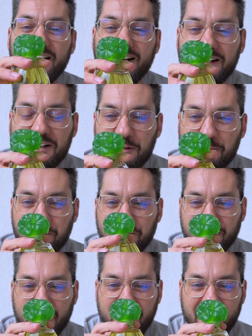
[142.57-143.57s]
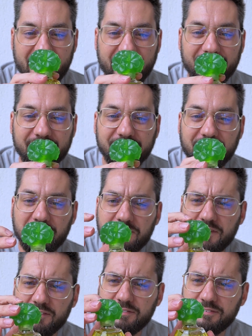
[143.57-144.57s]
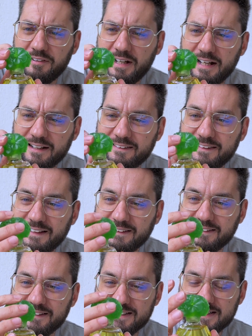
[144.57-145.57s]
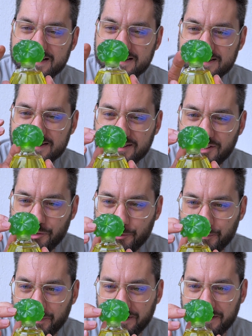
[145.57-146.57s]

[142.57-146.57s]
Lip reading: I love the fact that this is so